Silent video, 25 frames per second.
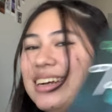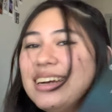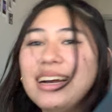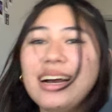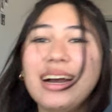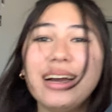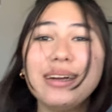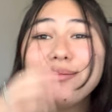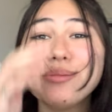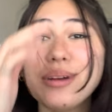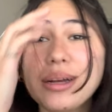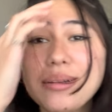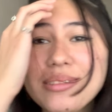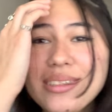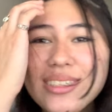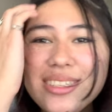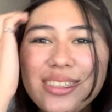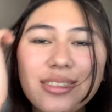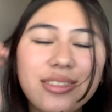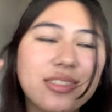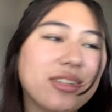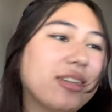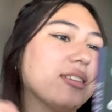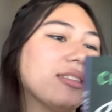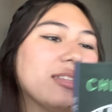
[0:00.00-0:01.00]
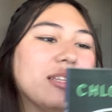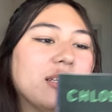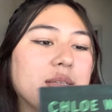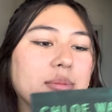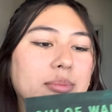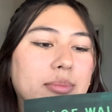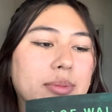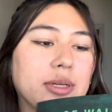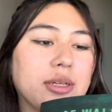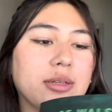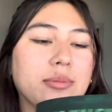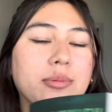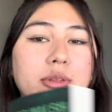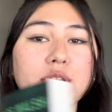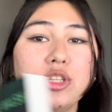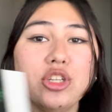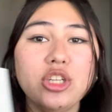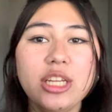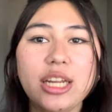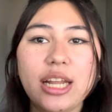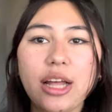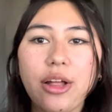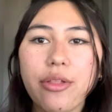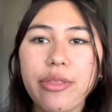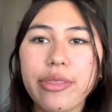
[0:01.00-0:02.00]
I'm probably gonna start this book. Look
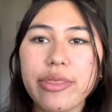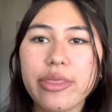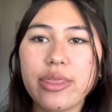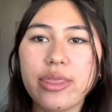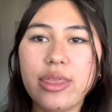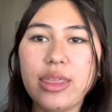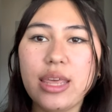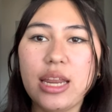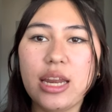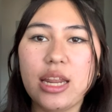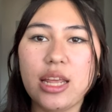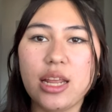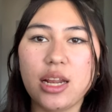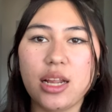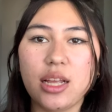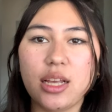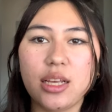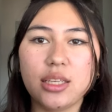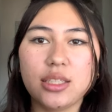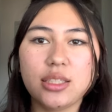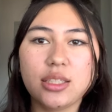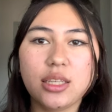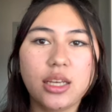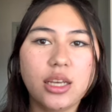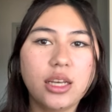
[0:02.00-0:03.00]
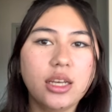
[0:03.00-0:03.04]
at how thin it is